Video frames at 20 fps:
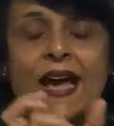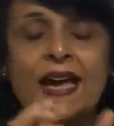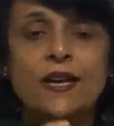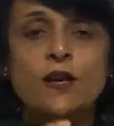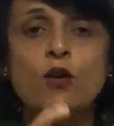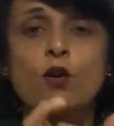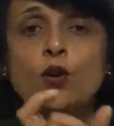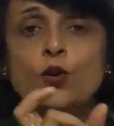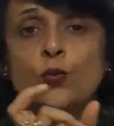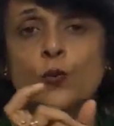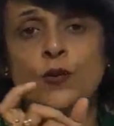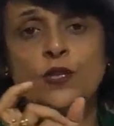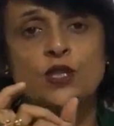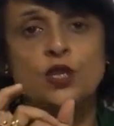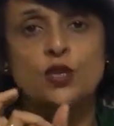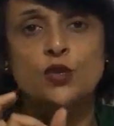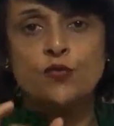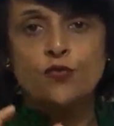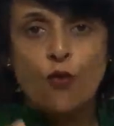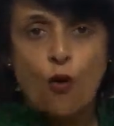zygote which
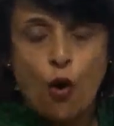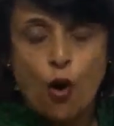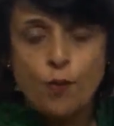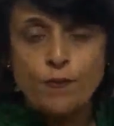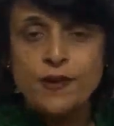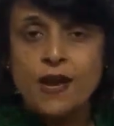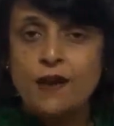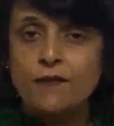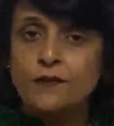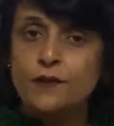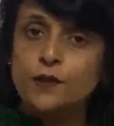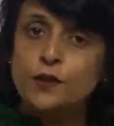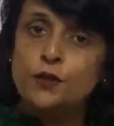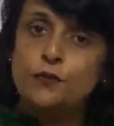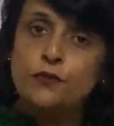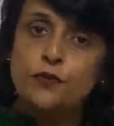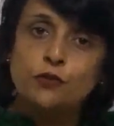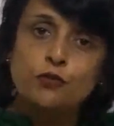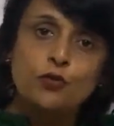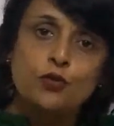is formed after the
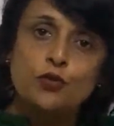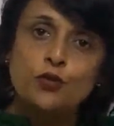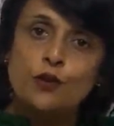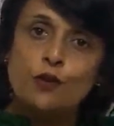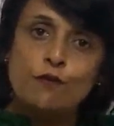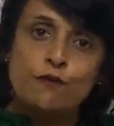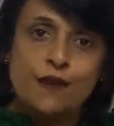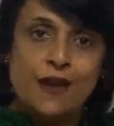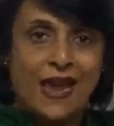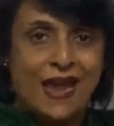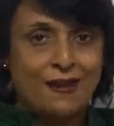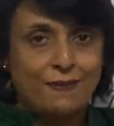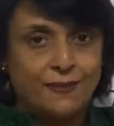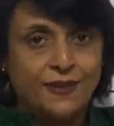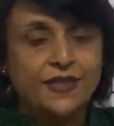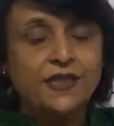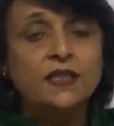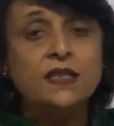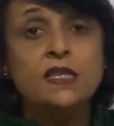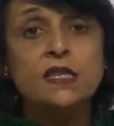fusion of
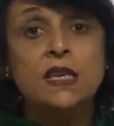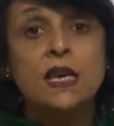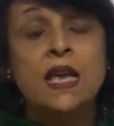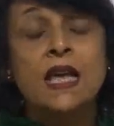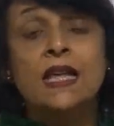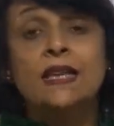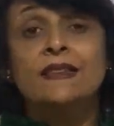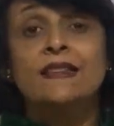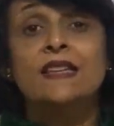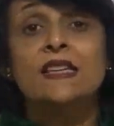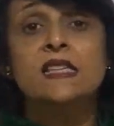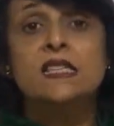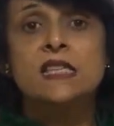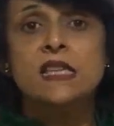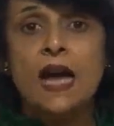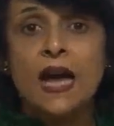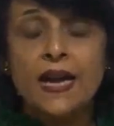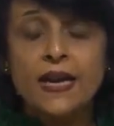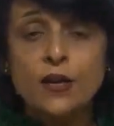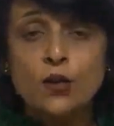gametes, this
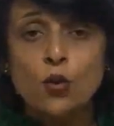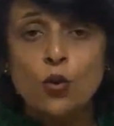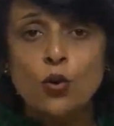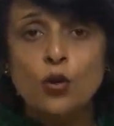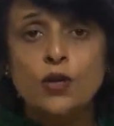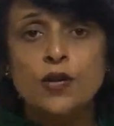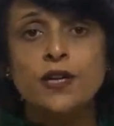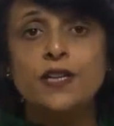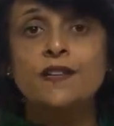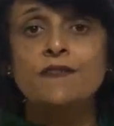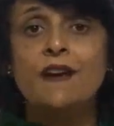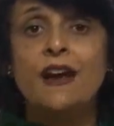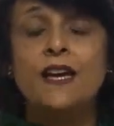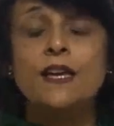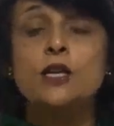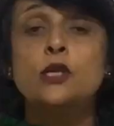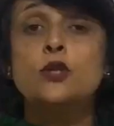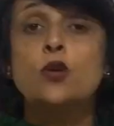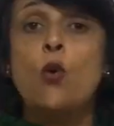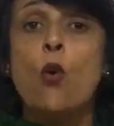zygote
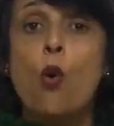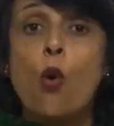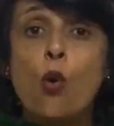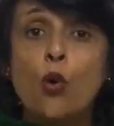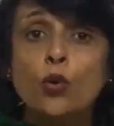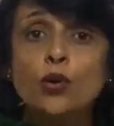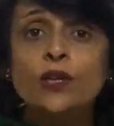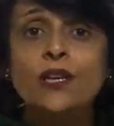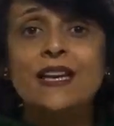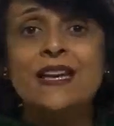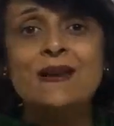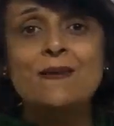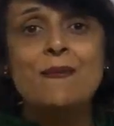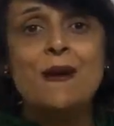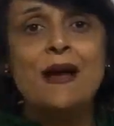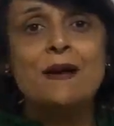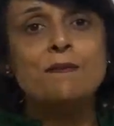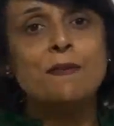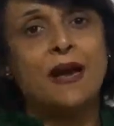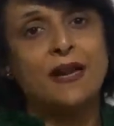divides only
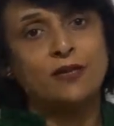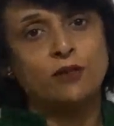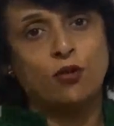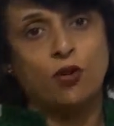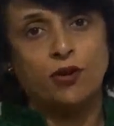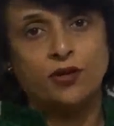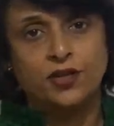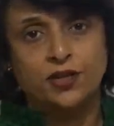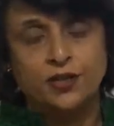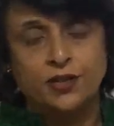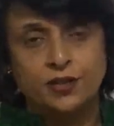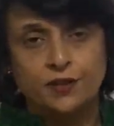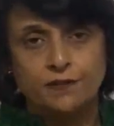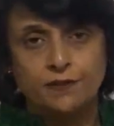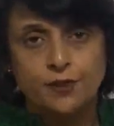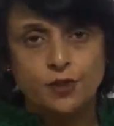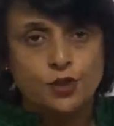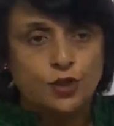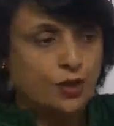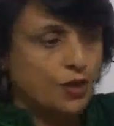by mitotic
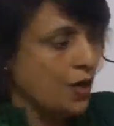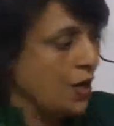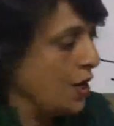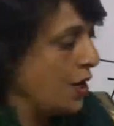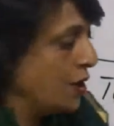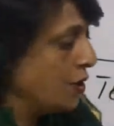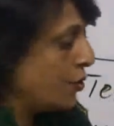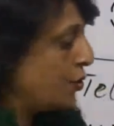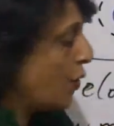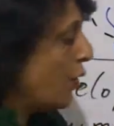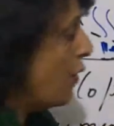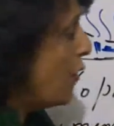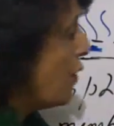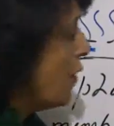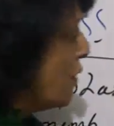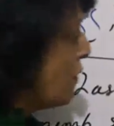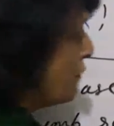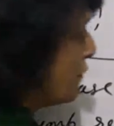division. So,